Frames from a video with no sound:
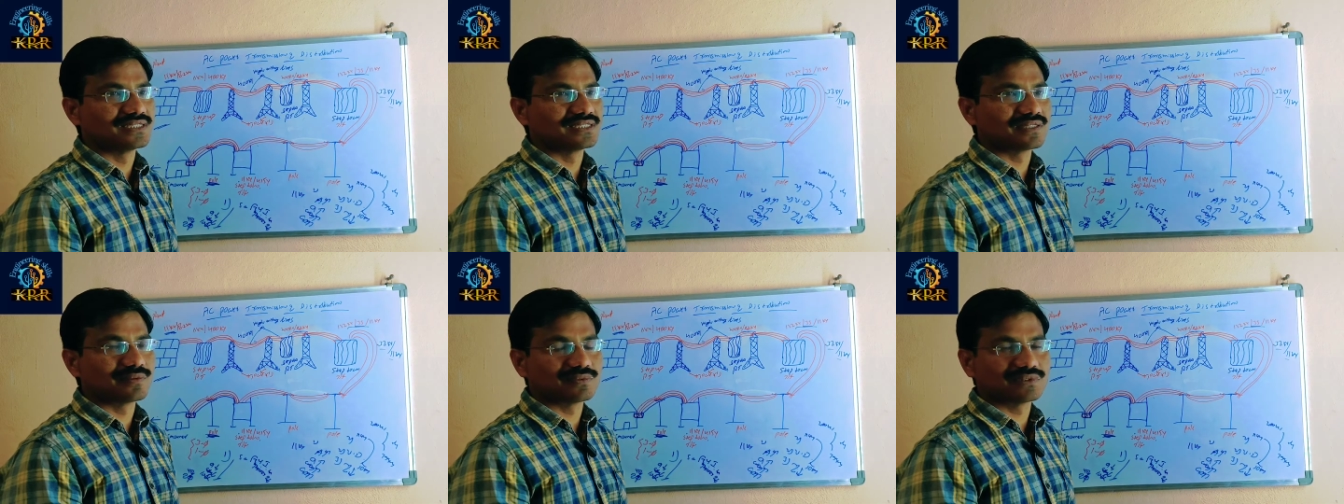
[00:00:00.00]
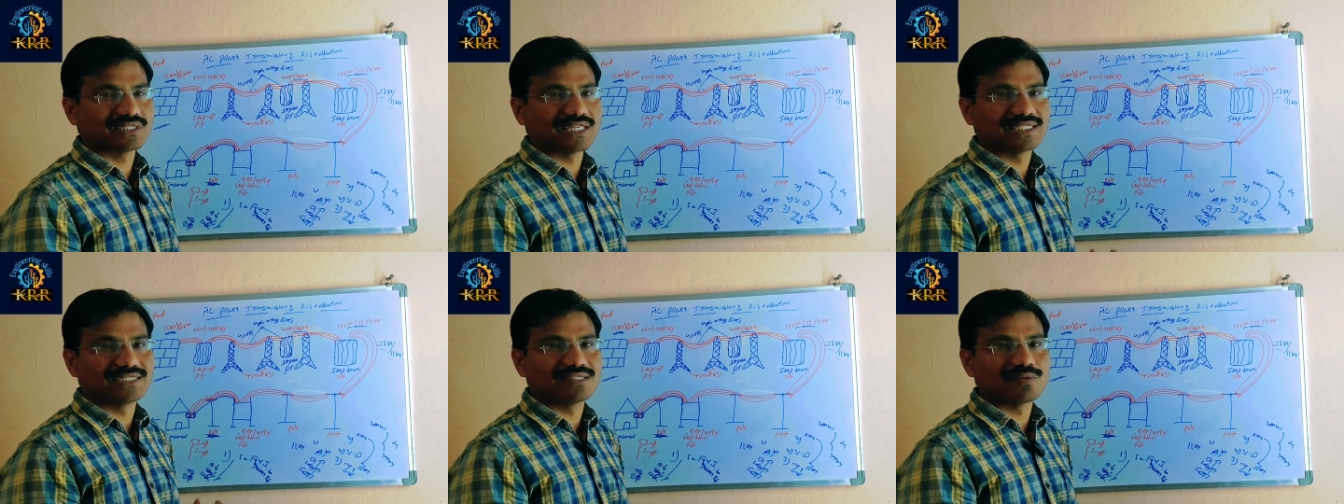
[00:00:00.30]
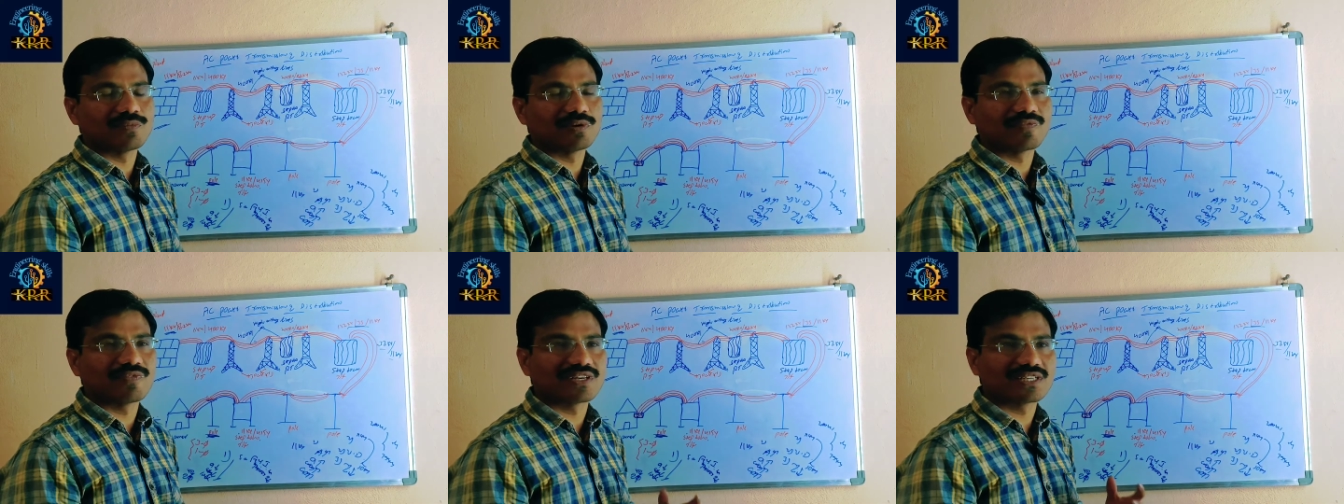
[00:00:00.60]
So
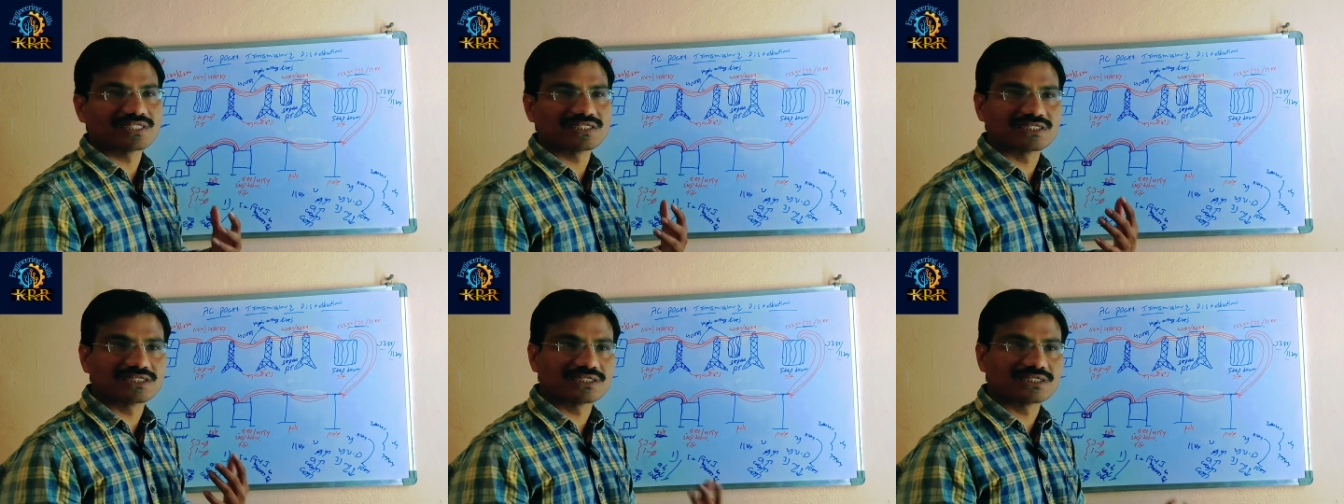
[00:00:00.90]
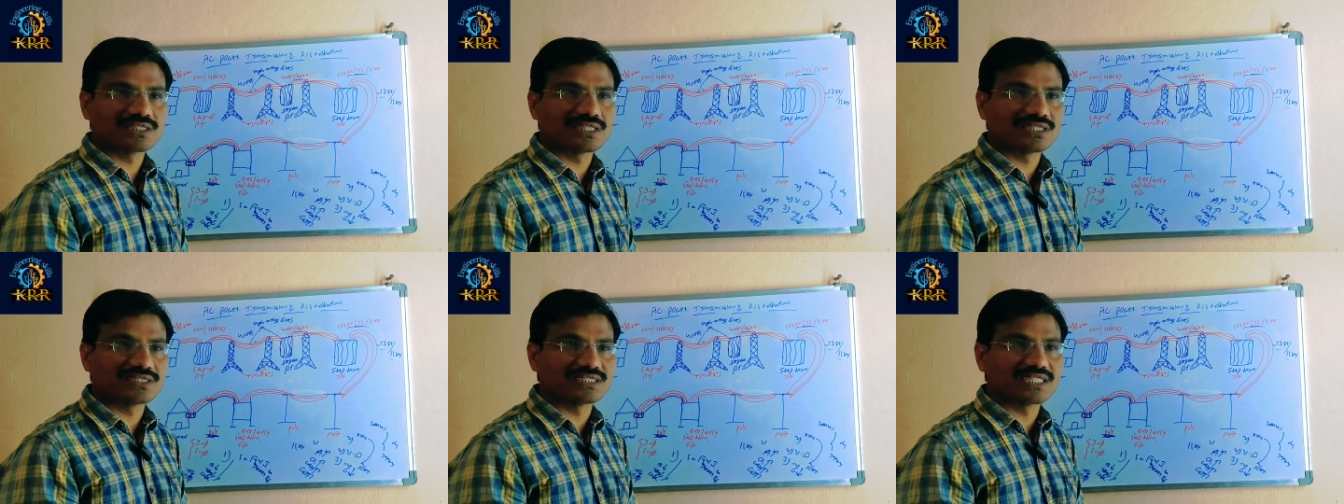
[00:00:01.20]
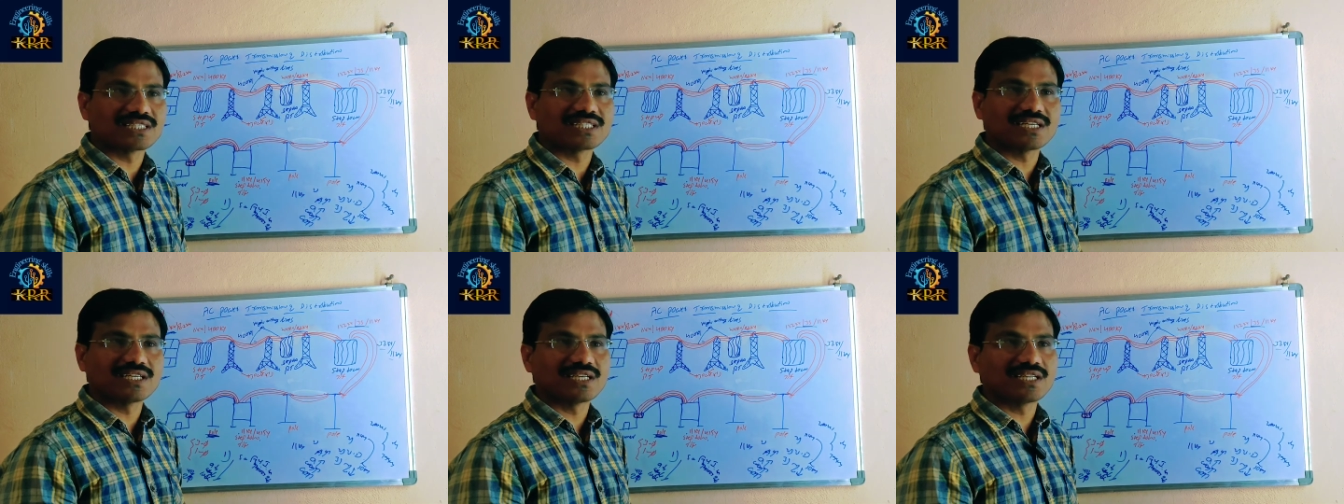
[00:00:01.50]
example for us, uh,
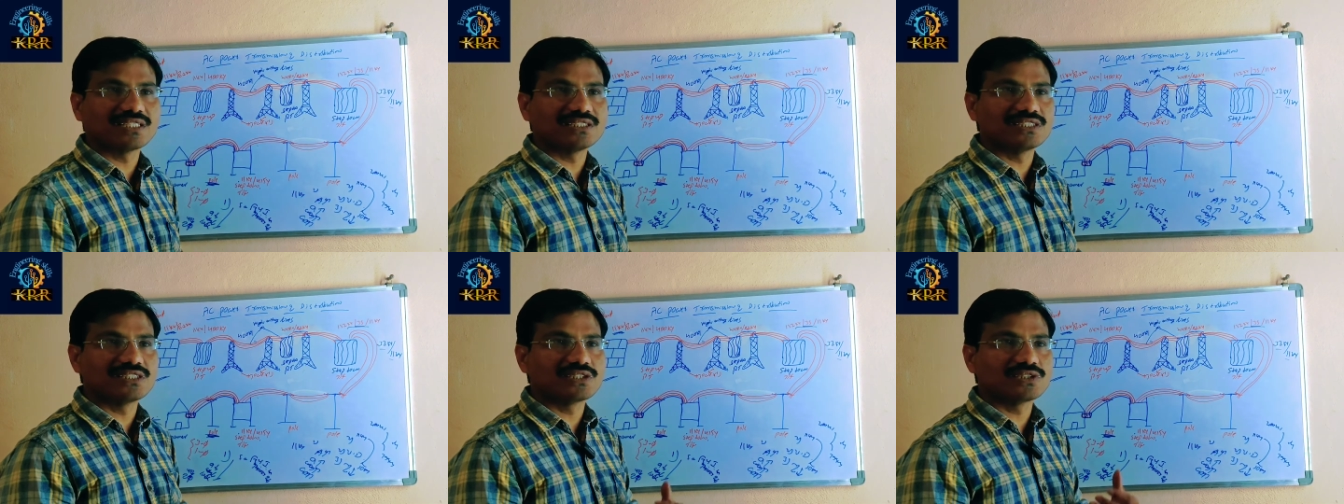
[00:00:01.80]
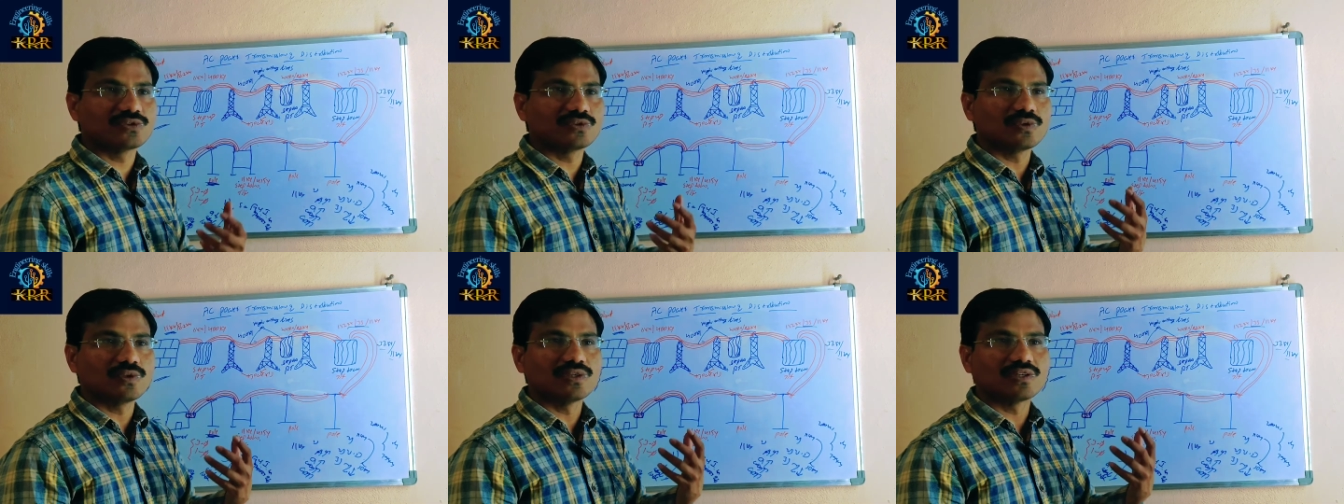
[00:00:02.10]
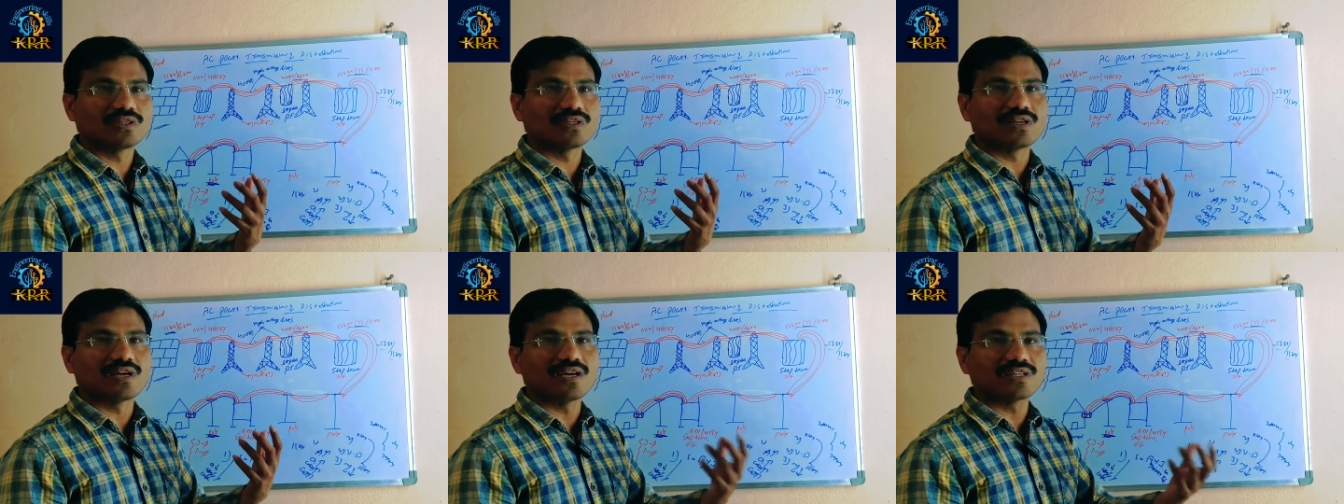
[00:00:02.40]
southern region to
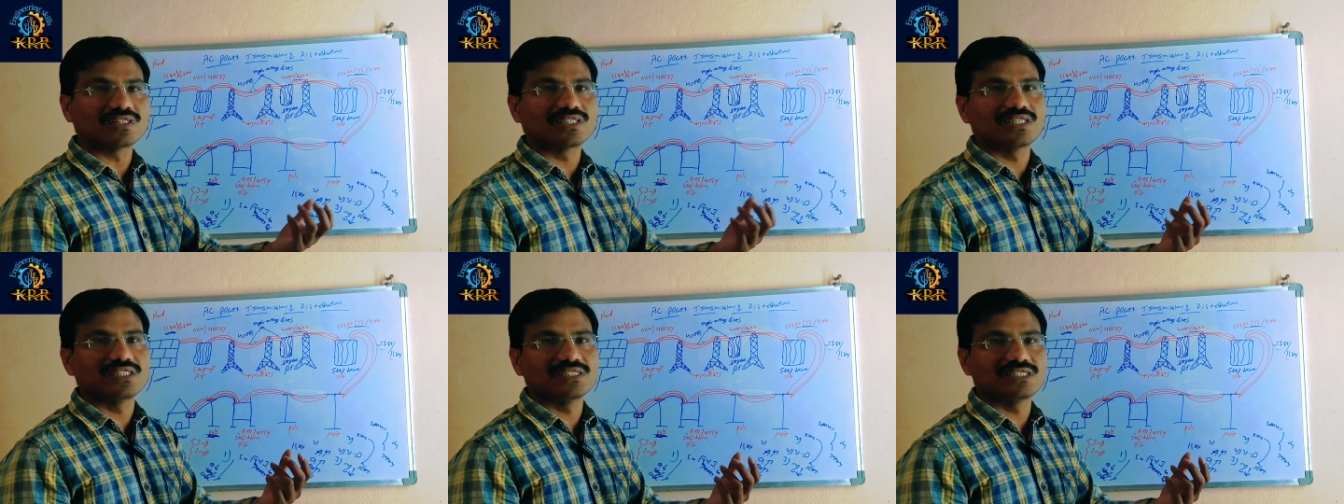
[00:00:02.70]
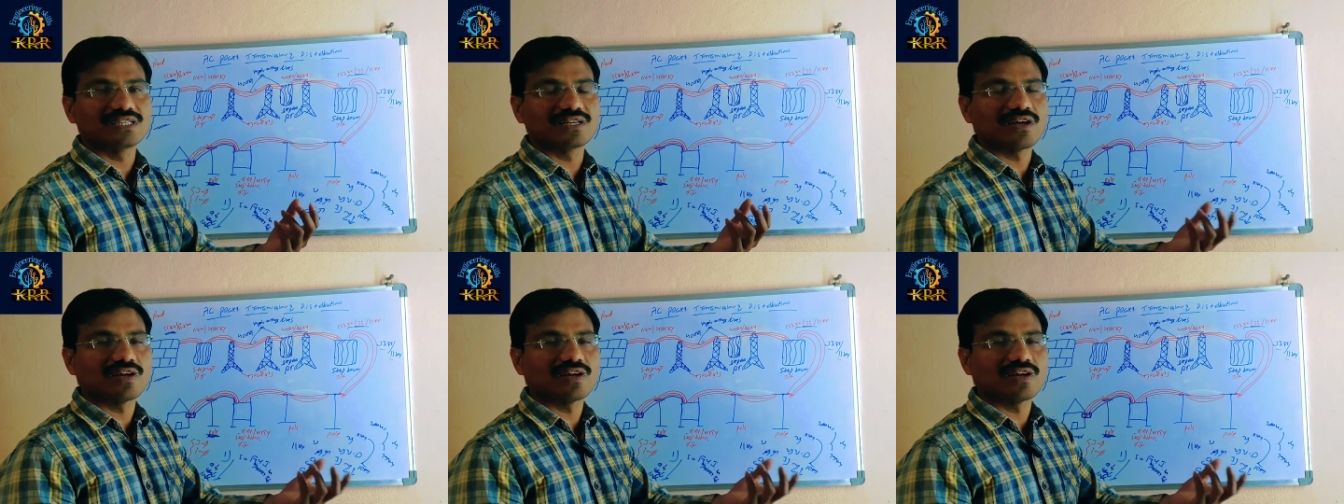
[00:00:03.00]
north region,